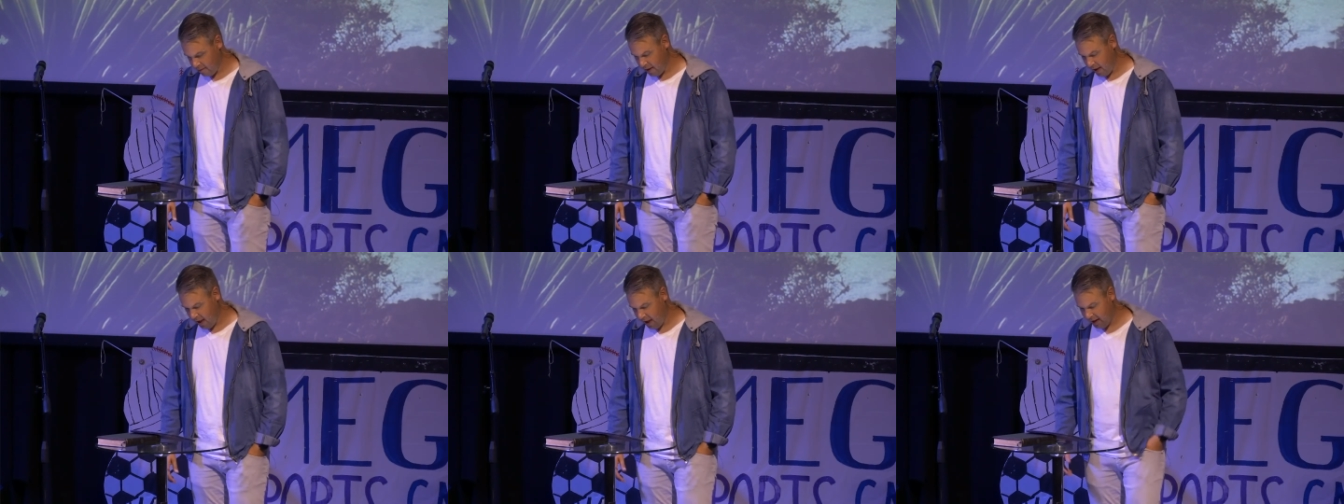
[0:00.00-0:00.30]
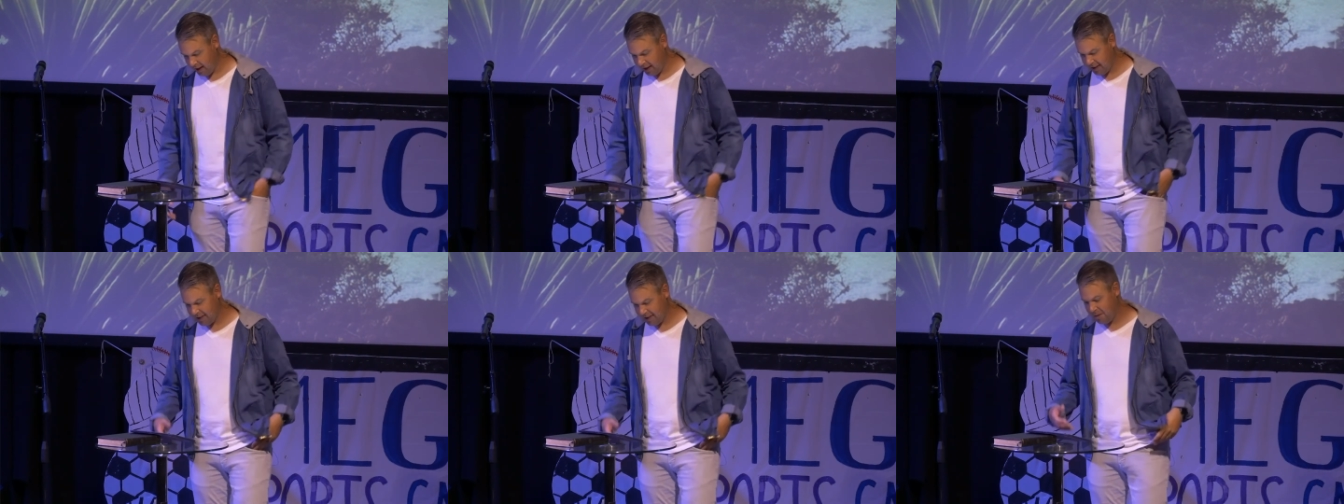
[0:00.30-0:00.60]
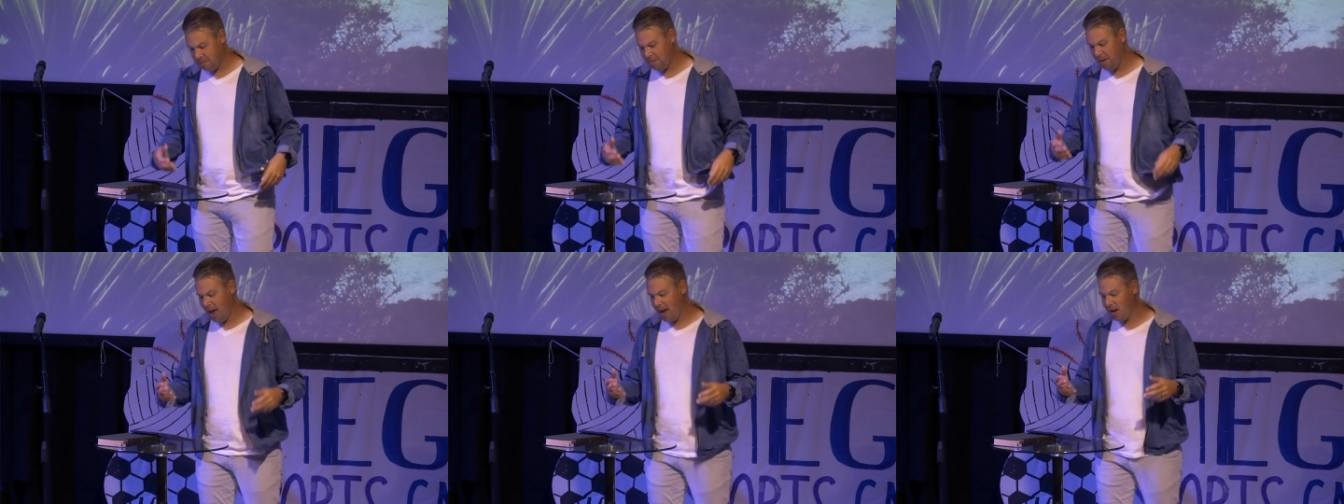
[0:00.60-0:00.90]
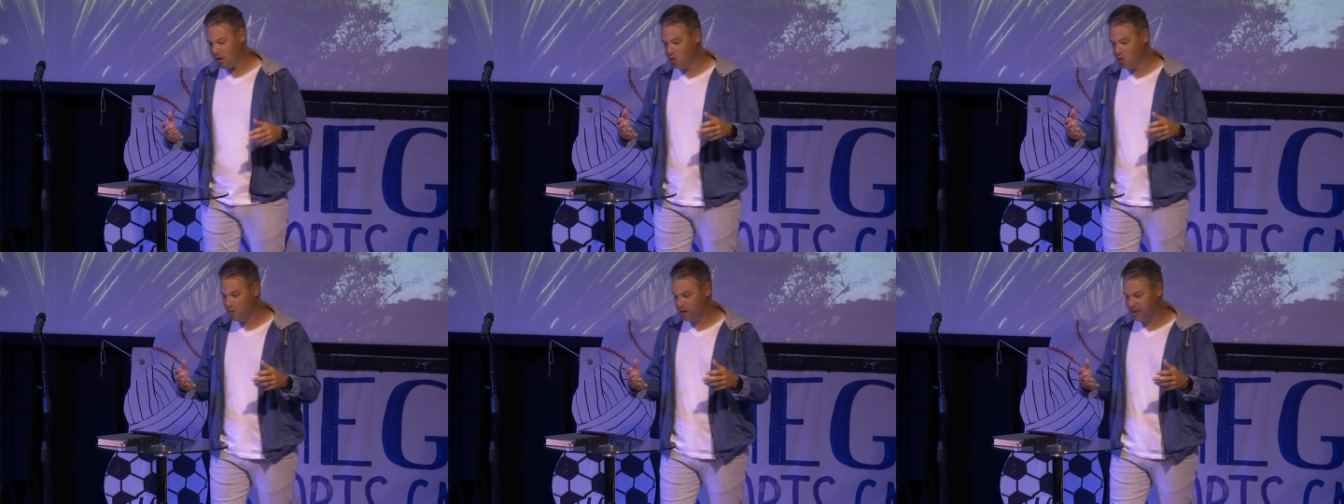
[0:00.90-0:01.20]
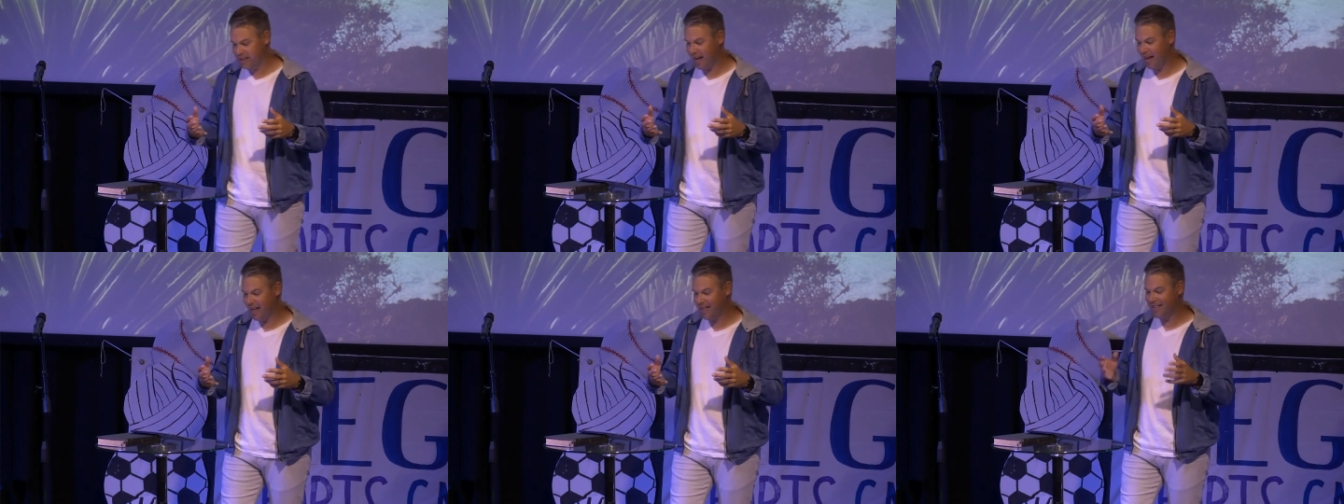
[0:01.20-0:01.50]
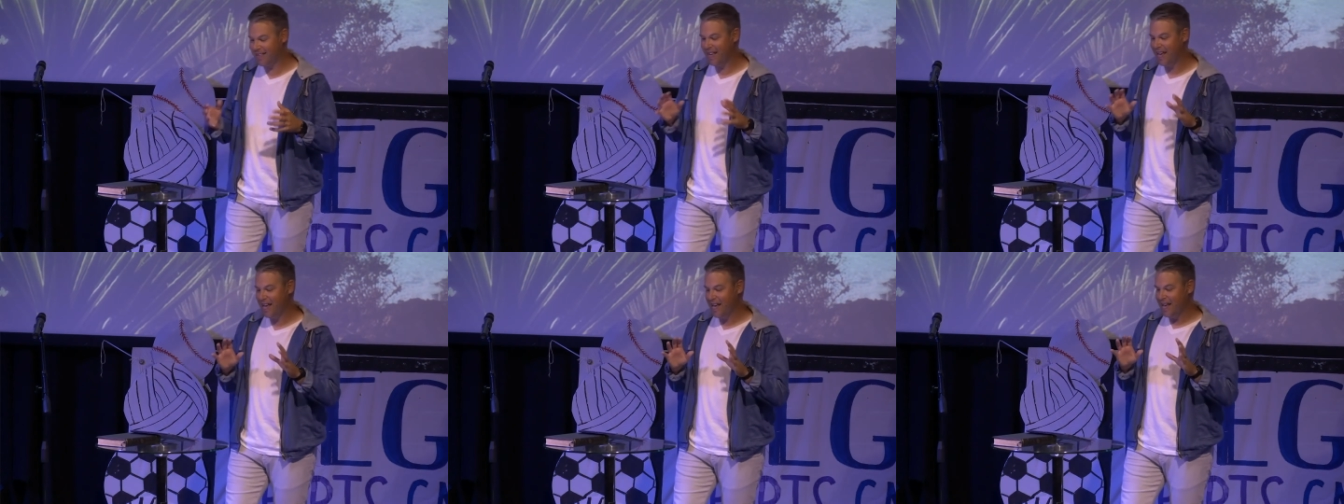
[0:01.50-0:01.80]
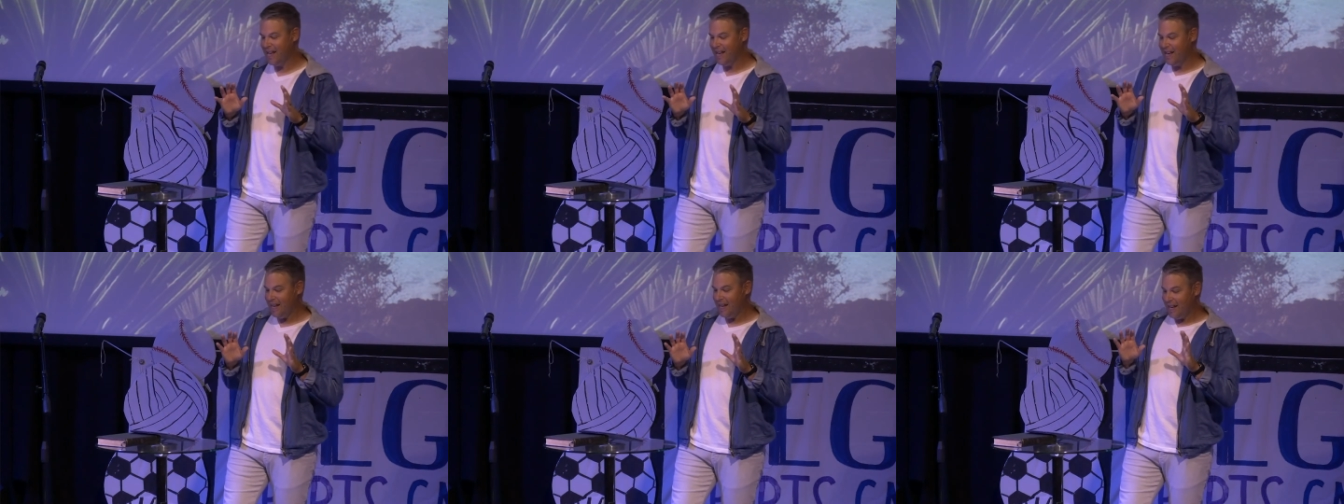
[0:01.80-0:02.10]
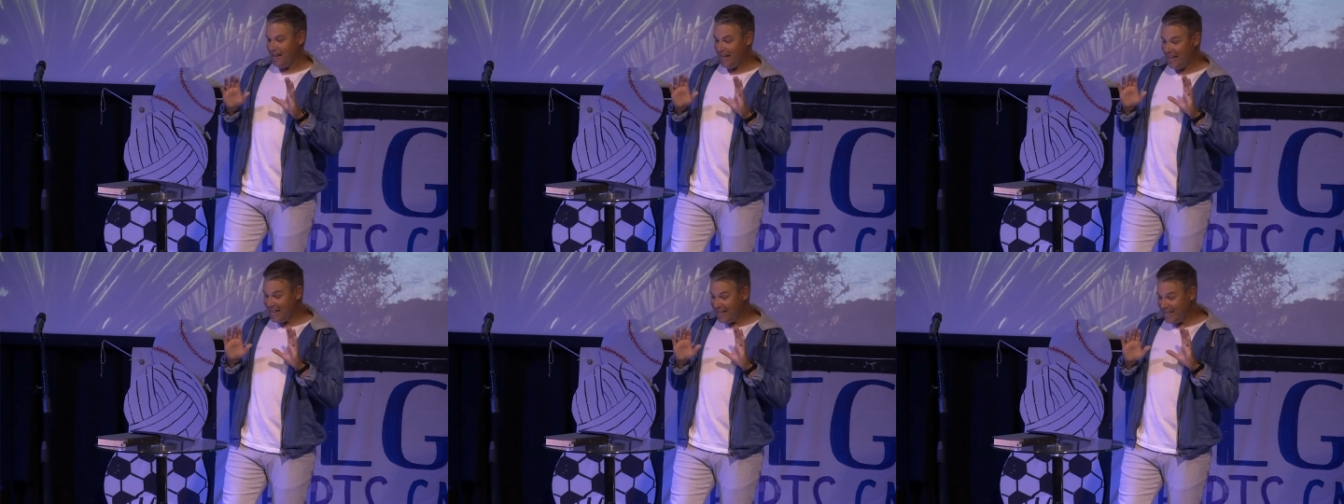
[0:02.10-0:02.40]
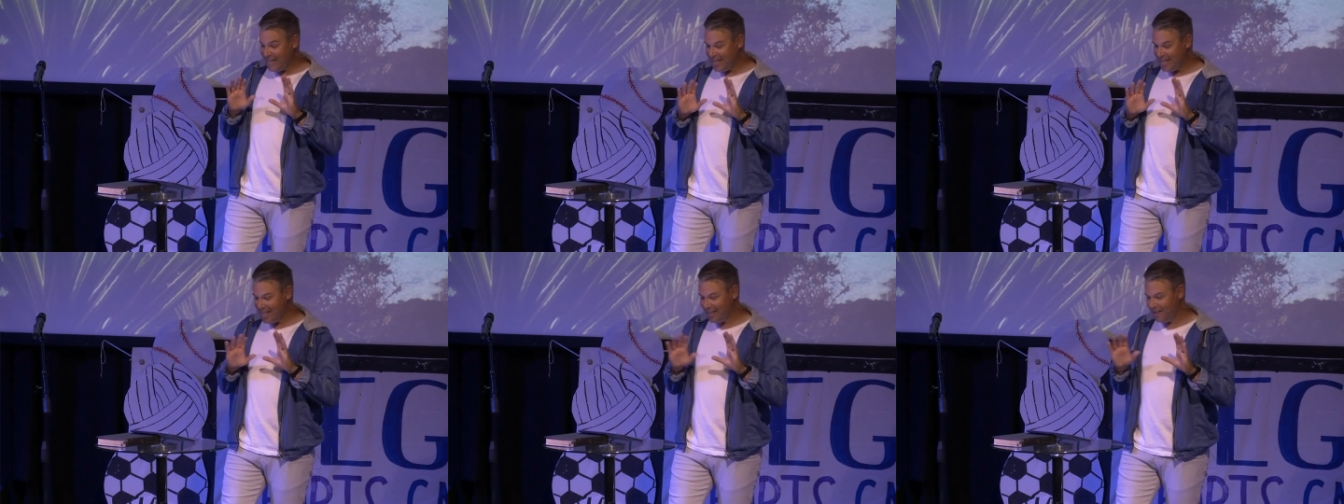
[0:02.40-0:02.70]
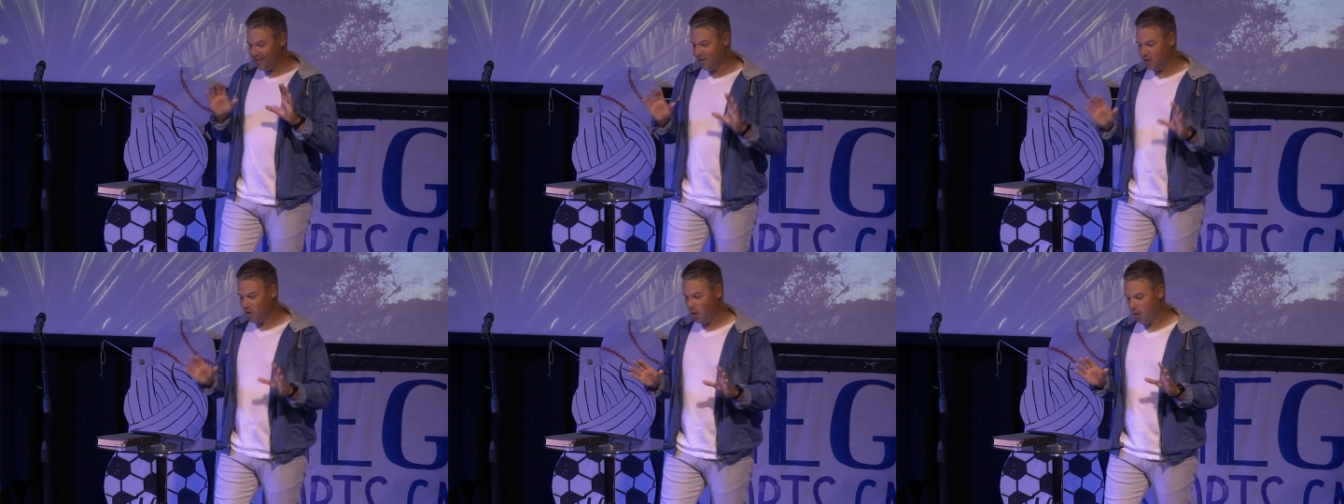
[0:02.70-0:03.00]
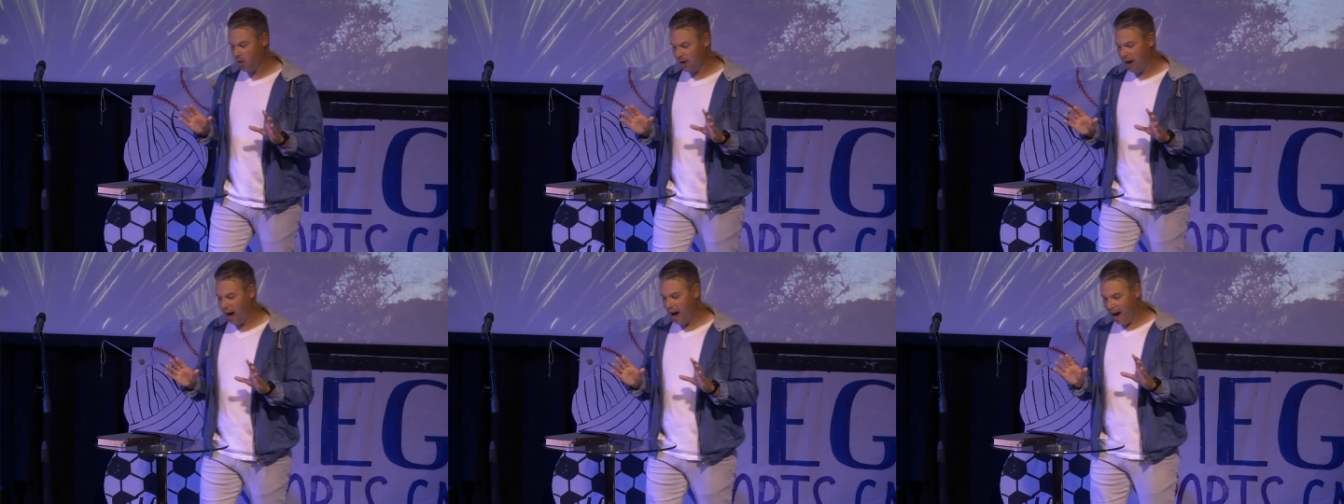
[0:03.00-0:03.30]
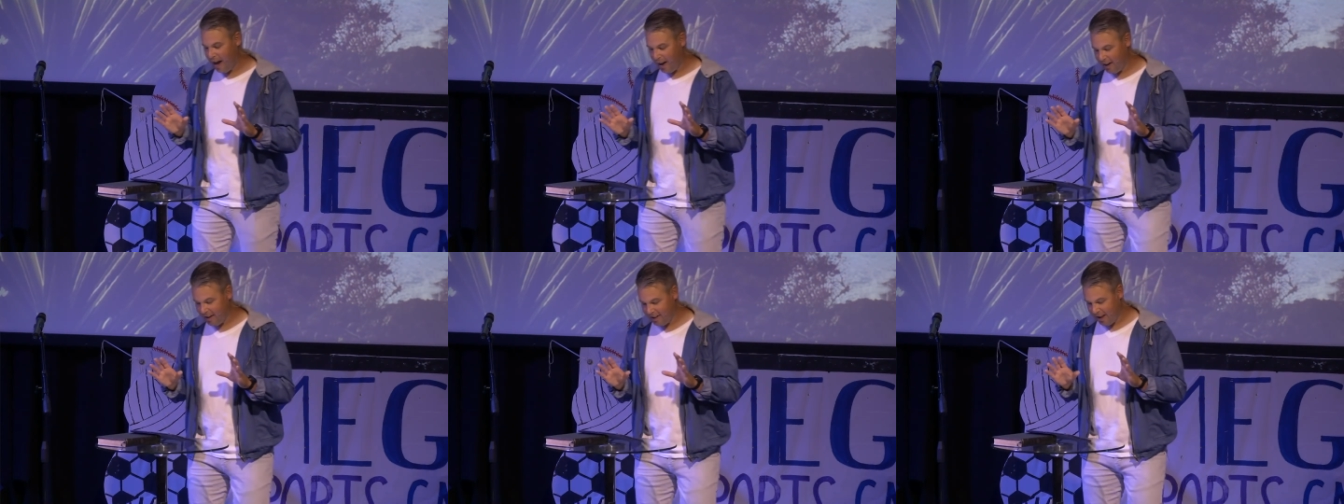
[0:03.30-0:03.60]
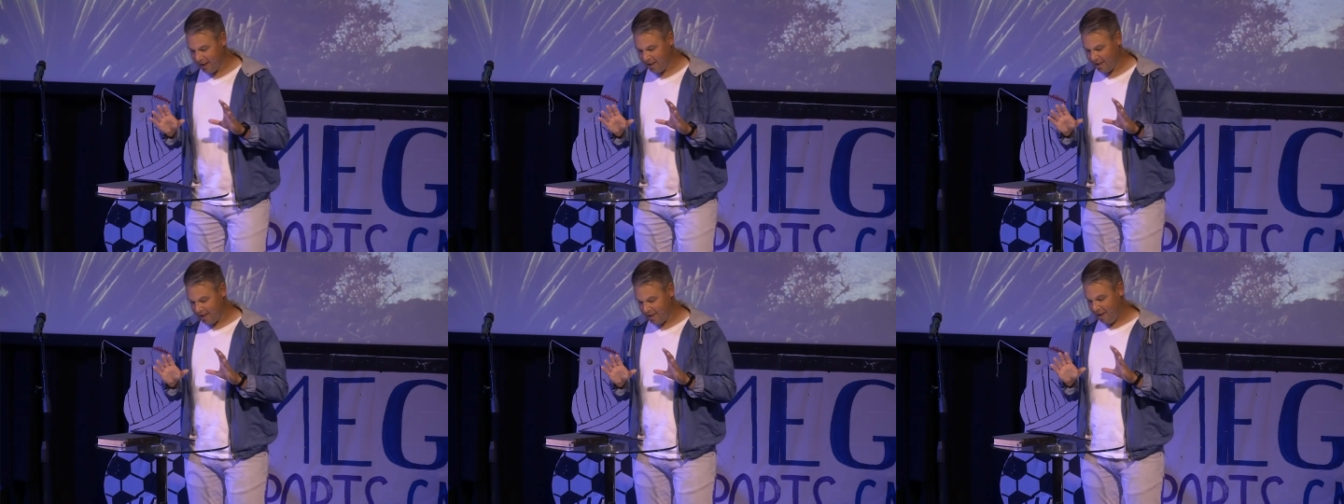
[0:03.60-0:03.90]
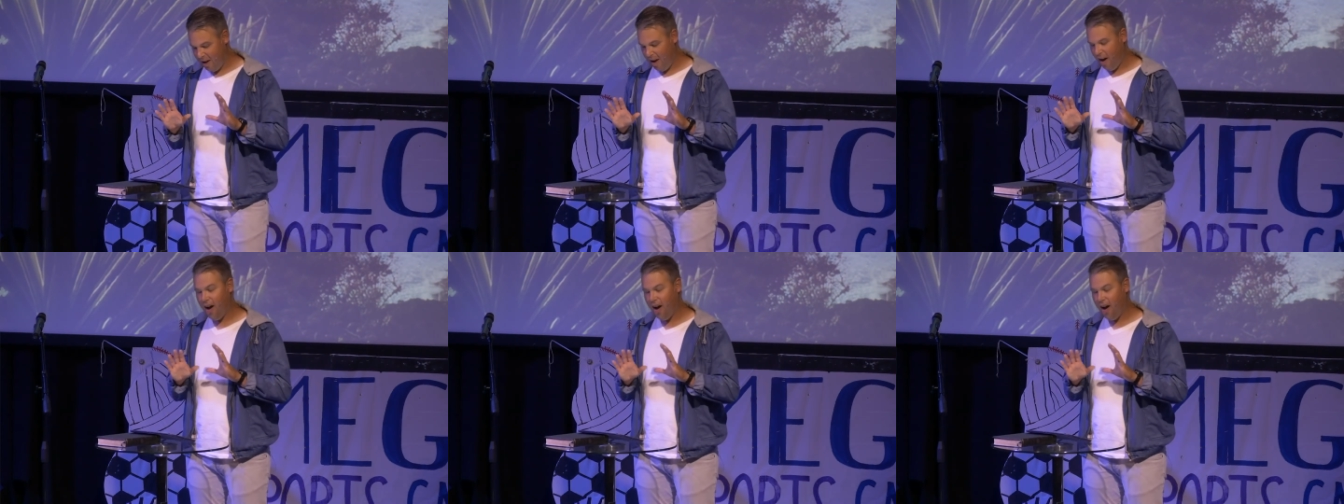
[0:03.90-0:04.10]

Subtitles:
And it's the man who says he needs no God that's